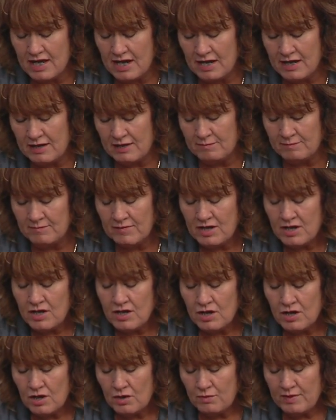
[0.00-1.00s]
Um,
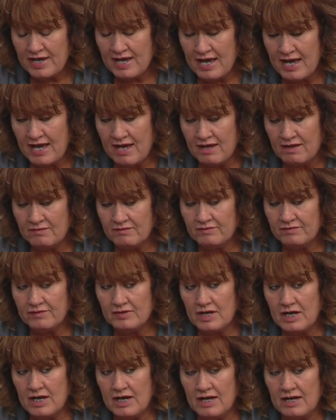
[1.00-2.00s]
we have,
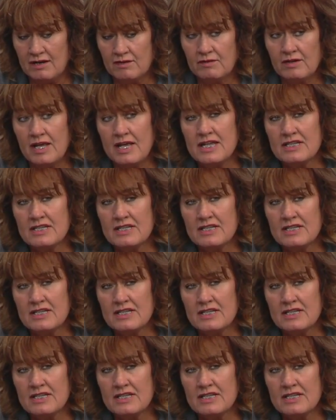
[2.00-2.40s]
uh,